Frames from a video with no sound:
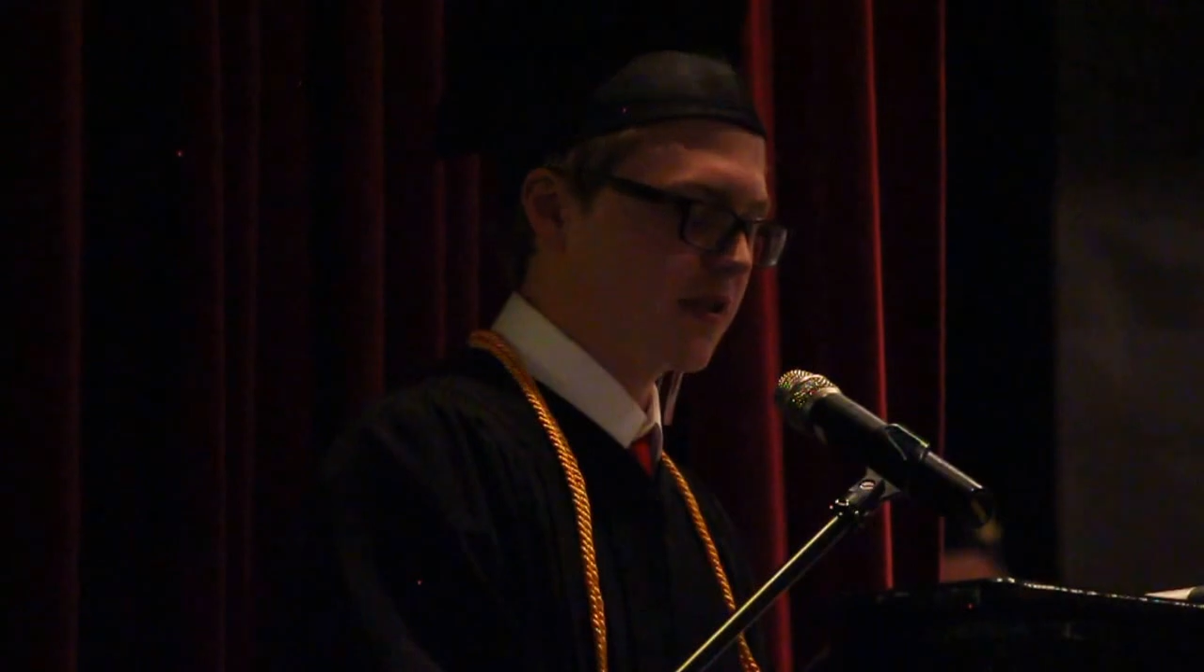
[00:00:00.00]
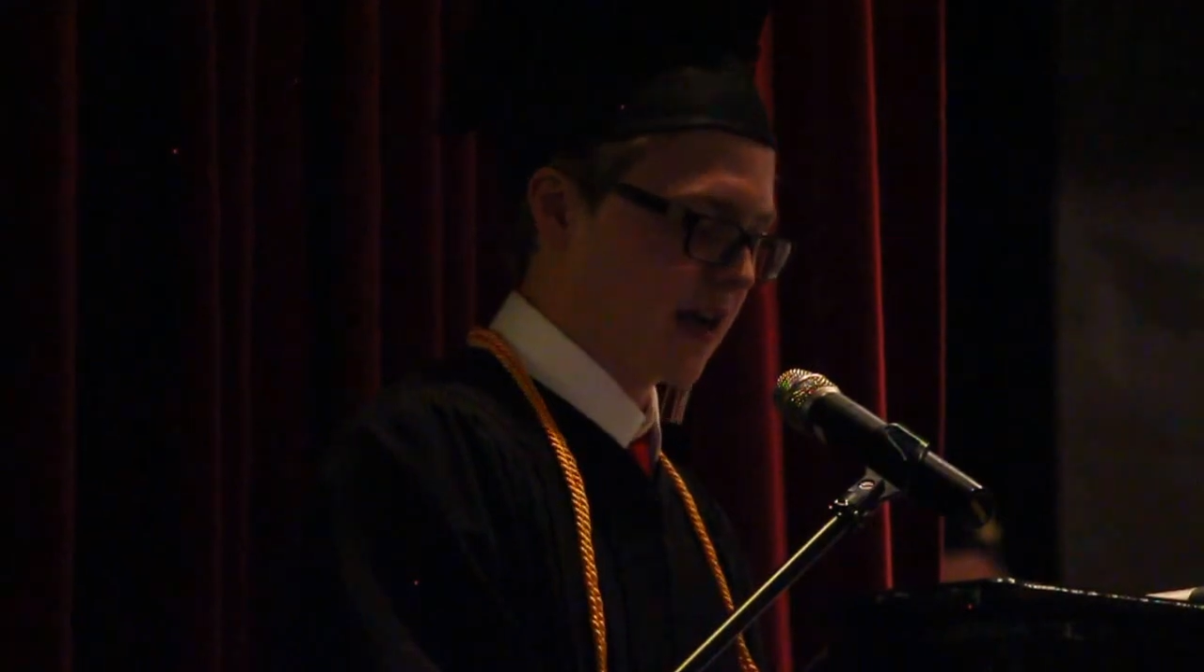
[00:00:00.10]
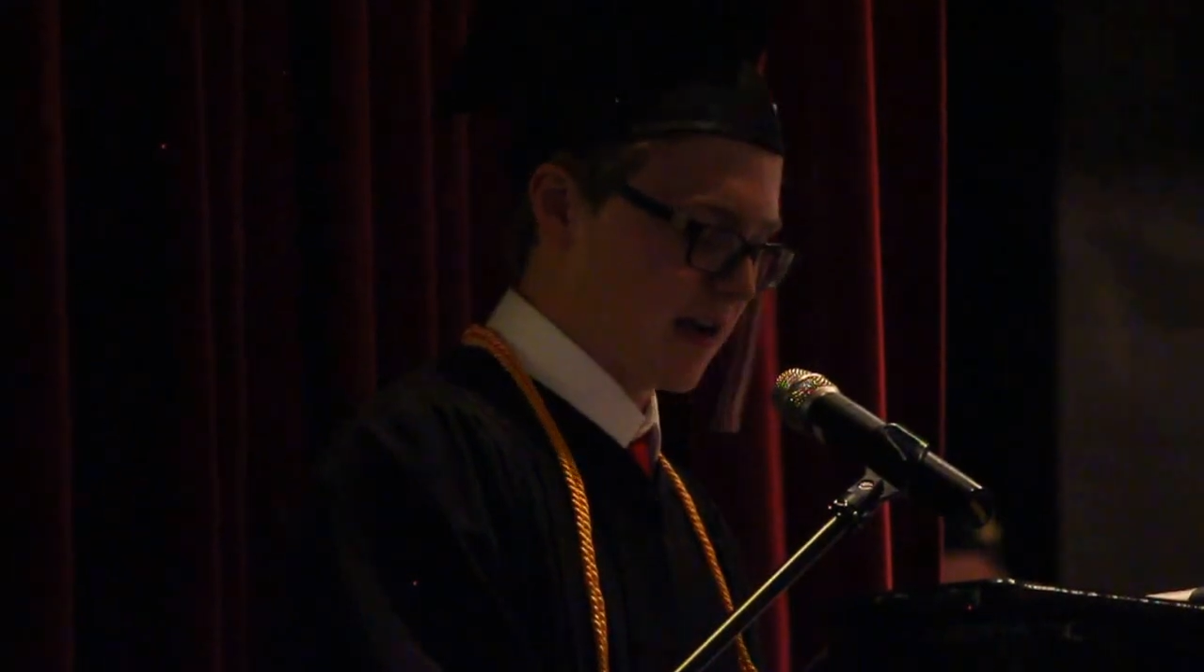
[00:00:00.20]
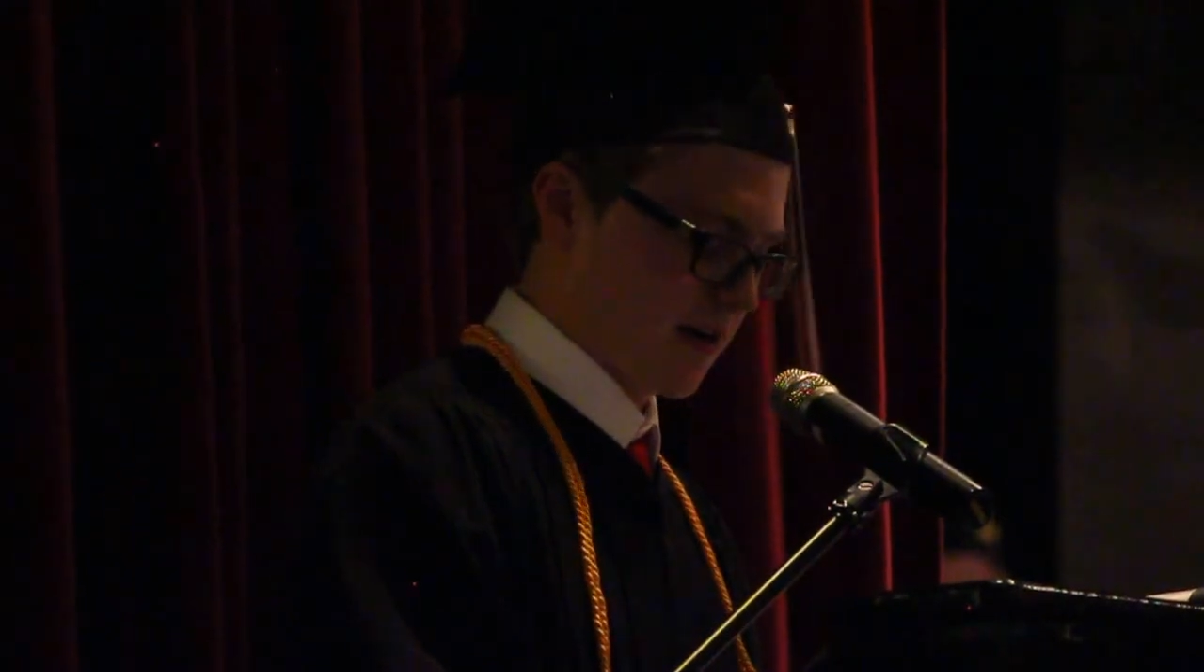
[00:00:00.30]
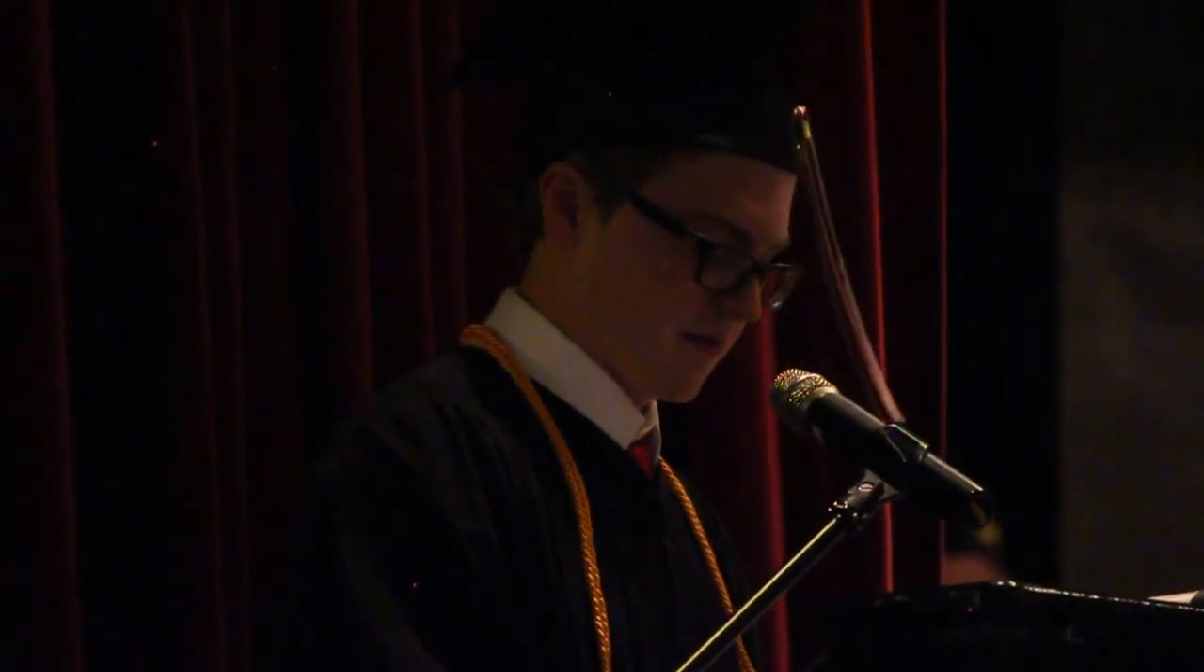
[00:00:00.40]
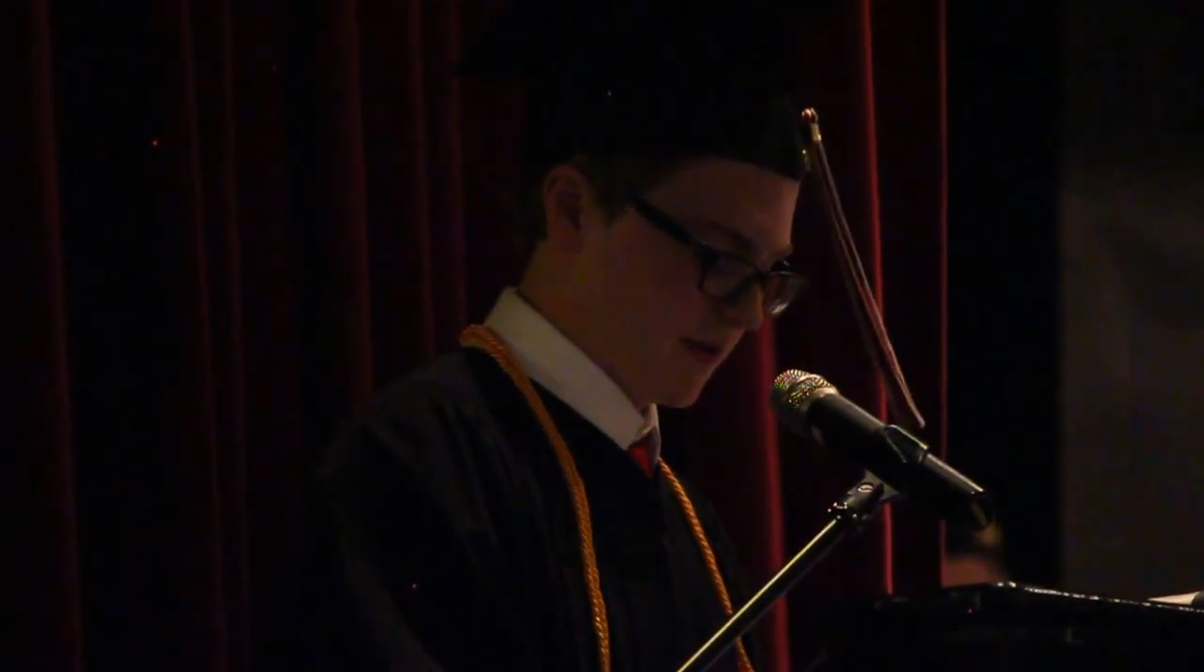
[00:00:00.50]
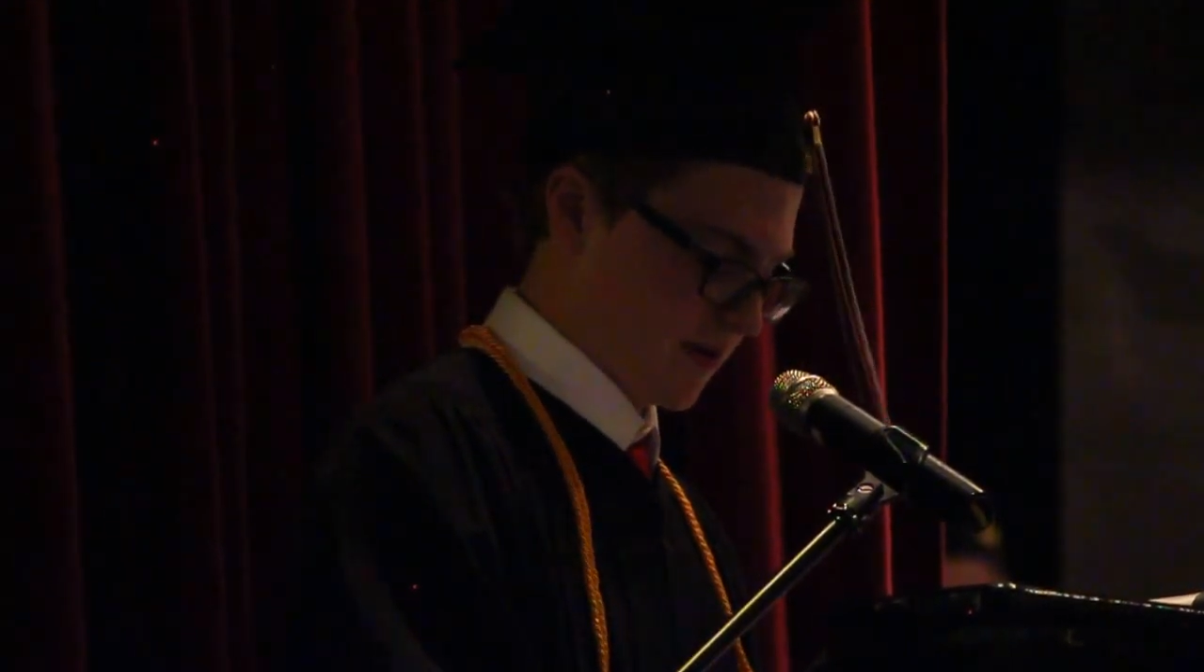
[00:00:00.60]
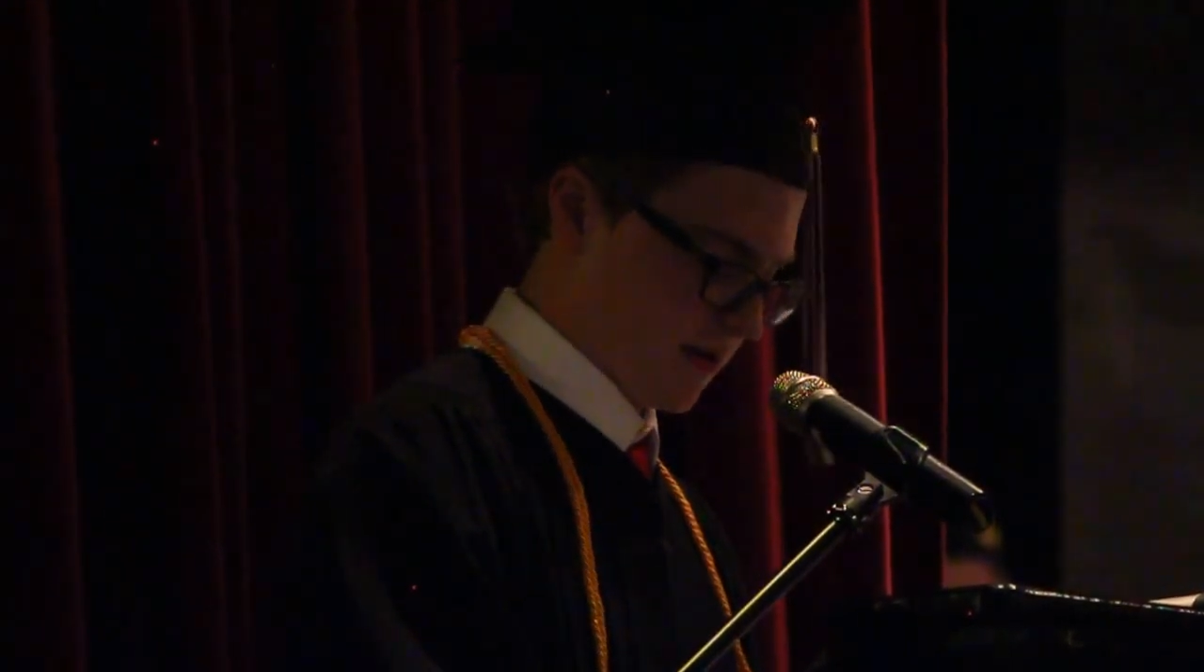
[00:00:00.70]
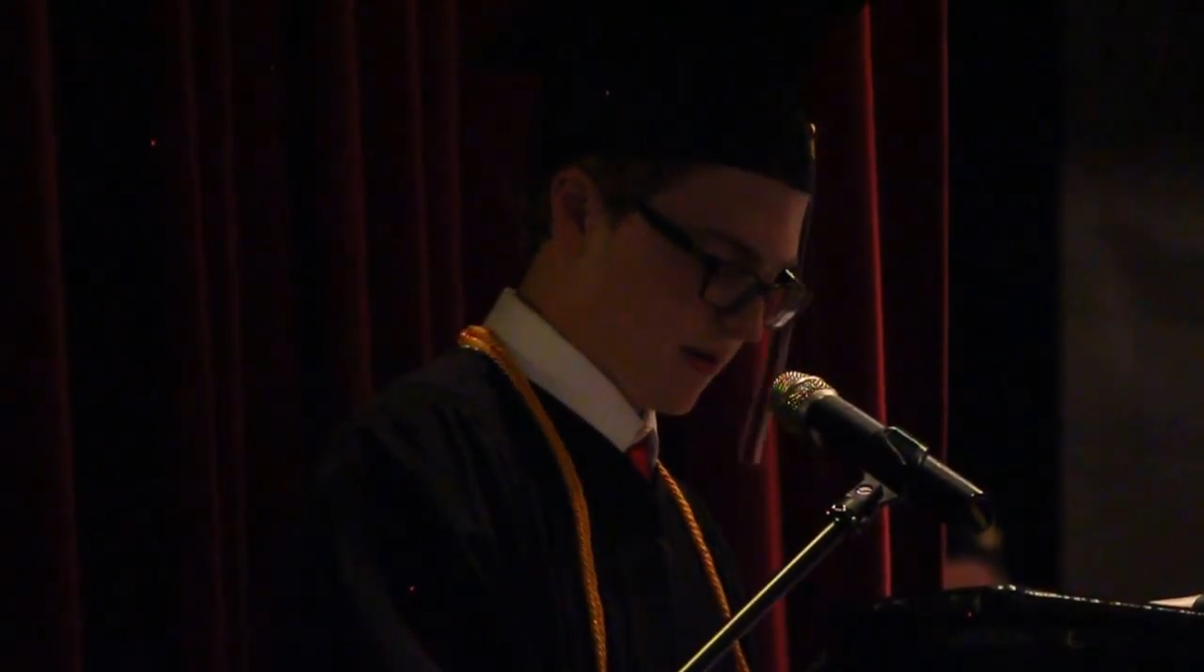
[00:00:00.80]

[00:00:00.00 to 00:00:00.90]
second of it.